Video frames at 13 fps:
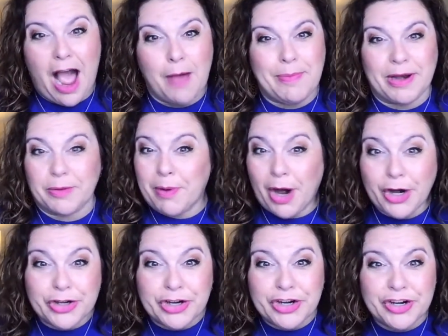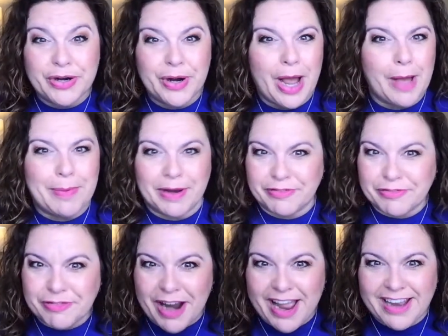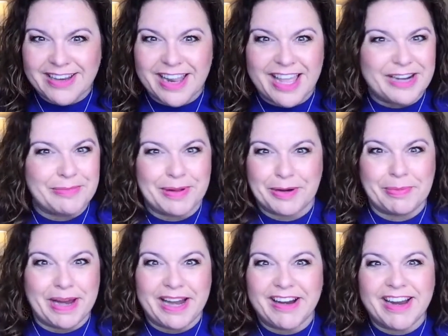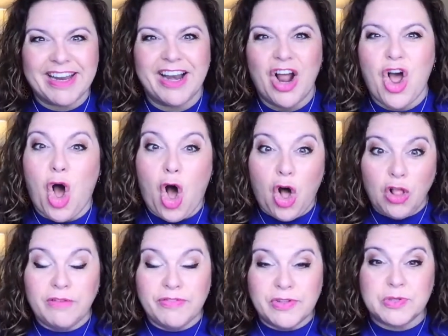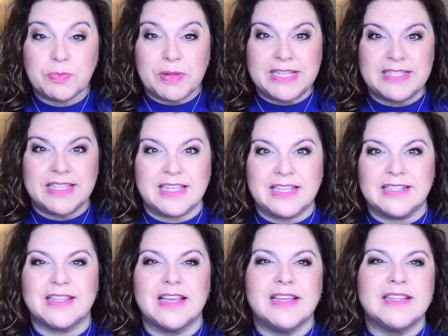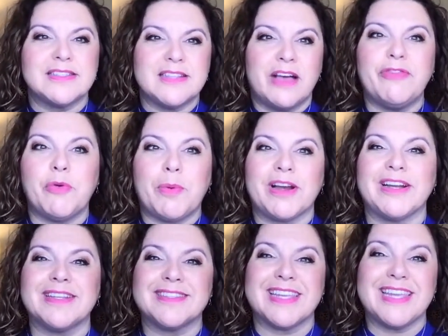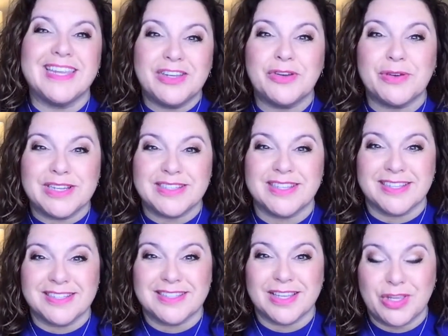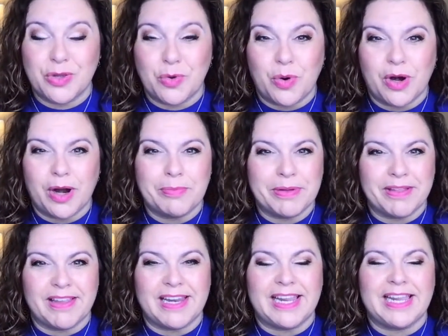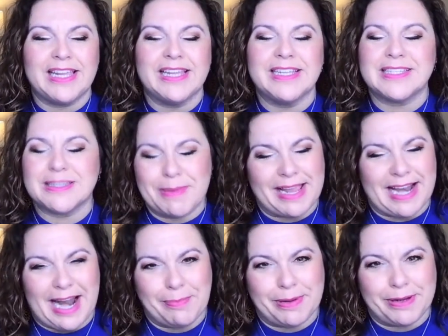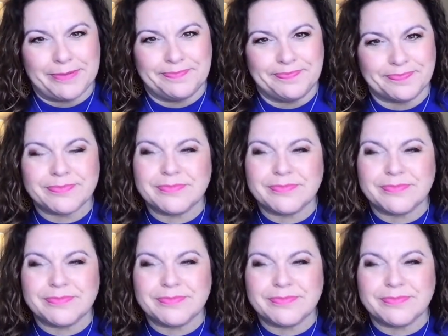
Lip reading: a better partner, a better friend, and a better parent. All of those places, self-awareness increases your ability to make it happen.